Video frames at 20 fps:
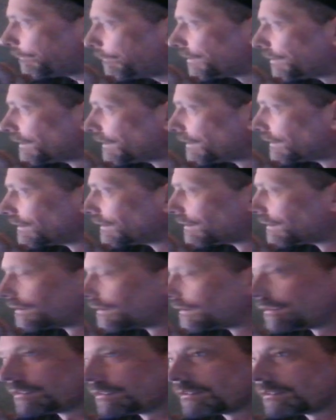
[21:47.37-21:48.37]
Get Becky
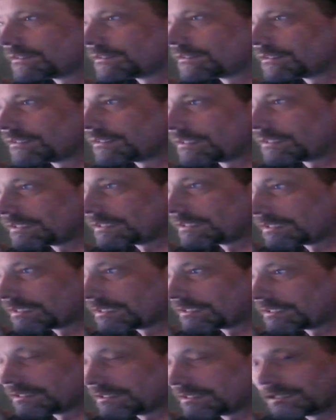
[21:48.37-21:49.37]
off my fucking
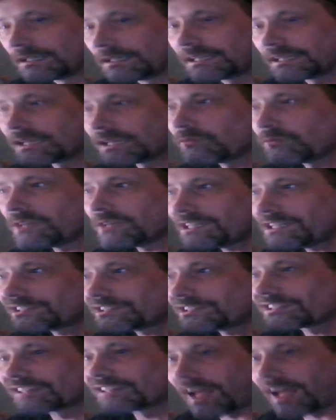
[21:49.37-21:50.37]
TV. Can we
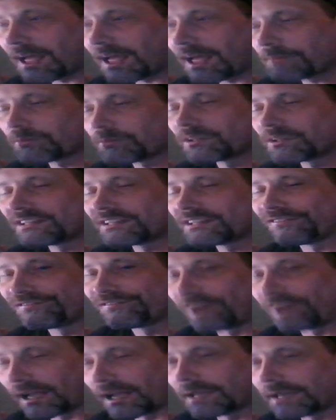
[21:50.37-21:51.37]
stop with the
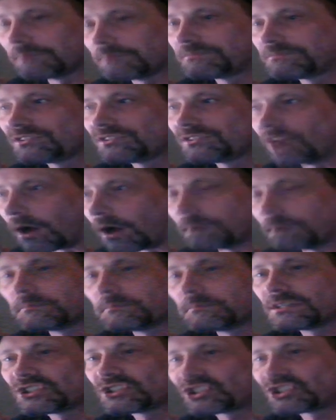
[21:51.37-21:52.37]
fucking dumb
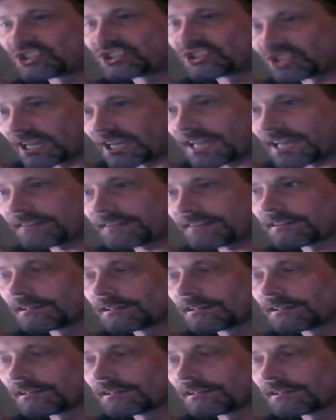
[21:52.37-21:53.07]
shit?